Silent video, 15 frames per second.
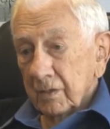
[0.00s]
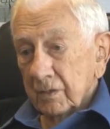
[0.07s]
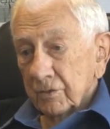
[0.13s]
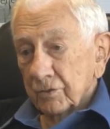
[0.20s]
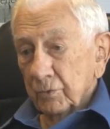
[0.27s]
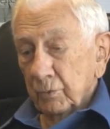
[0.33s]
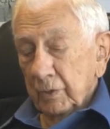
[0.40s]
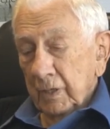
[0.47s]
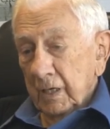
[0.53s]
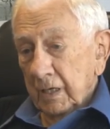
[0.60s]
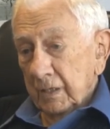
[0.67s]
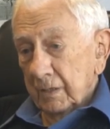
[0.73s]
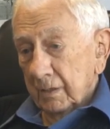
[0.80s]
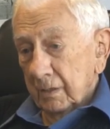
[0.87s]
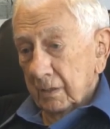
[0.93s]
so we
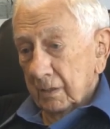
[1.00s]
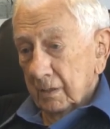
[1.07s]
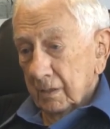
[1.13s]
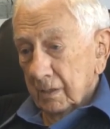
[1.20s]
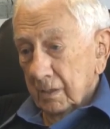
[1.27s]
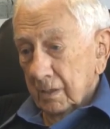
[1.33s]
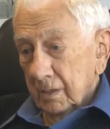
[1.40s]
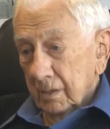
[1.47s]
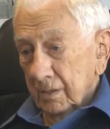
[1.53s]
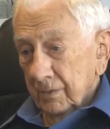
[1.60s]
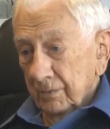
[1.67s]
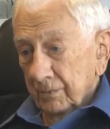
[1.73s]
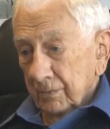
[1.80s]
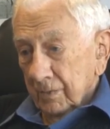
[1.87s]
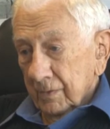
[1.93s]
had,
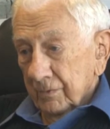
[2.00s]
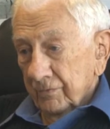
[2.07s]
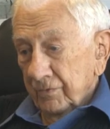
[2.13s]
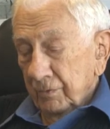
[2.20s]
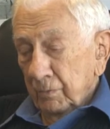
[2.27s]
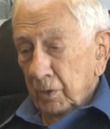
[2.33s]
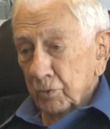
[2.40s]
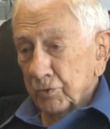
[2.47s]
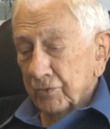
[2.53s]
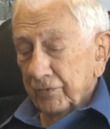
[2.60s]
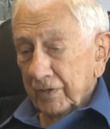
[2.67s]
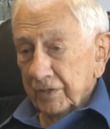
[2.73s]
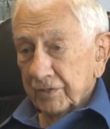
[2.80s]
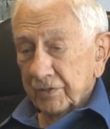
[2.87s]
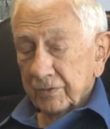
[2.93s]
for most of
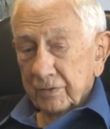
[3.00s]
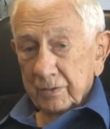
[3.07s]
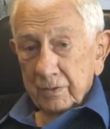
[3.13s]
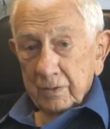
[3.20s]
us,